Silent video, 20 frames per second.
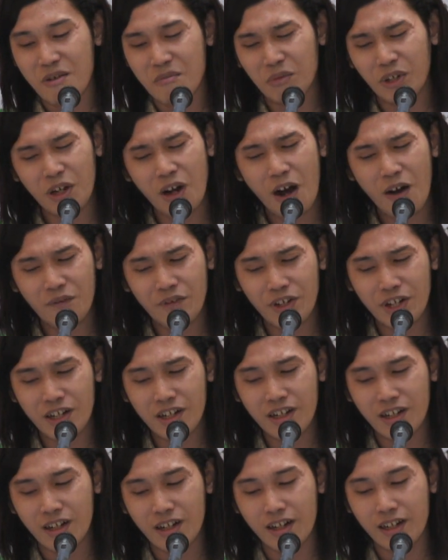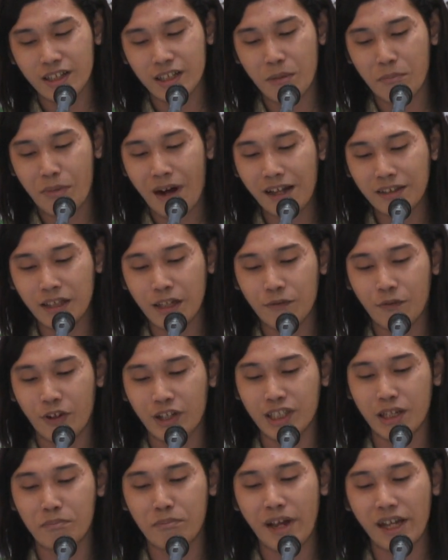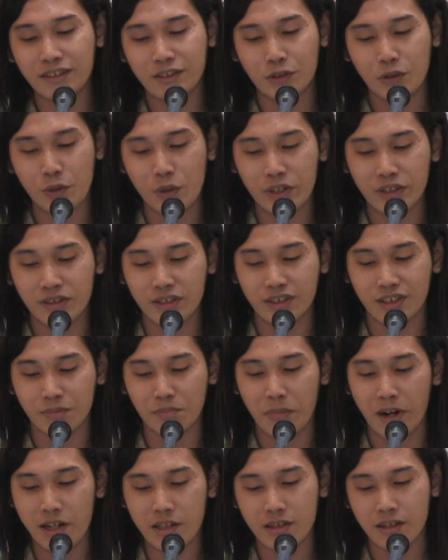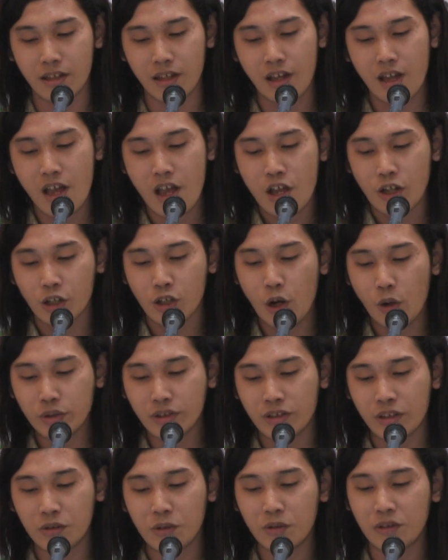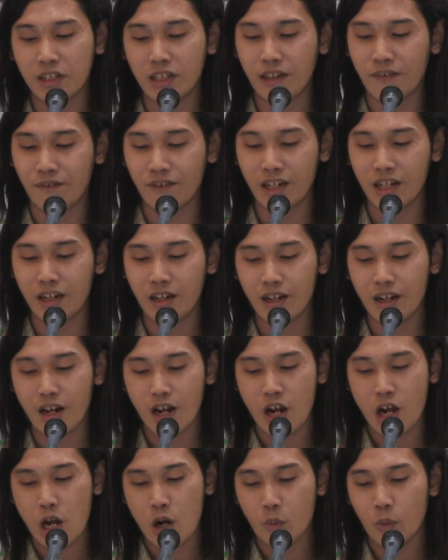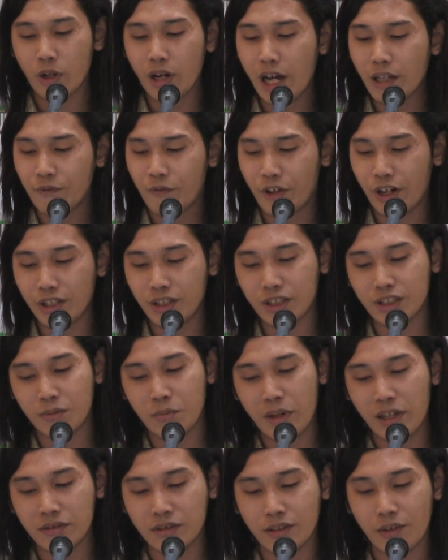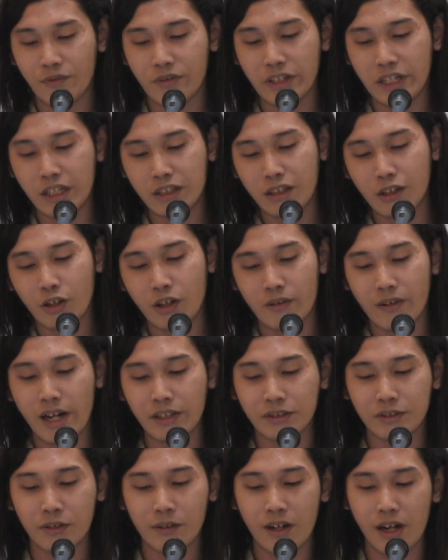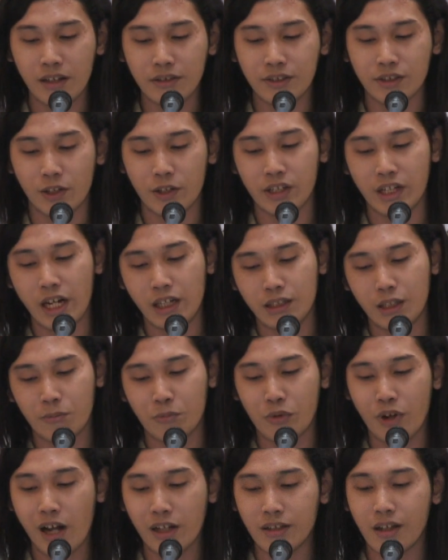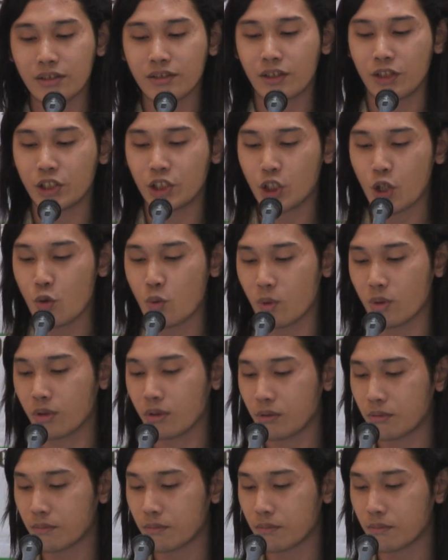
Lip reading: Moreover, the battle for the best tourist spot goes into TV, where advertisements of leading restaurants or native products are shown.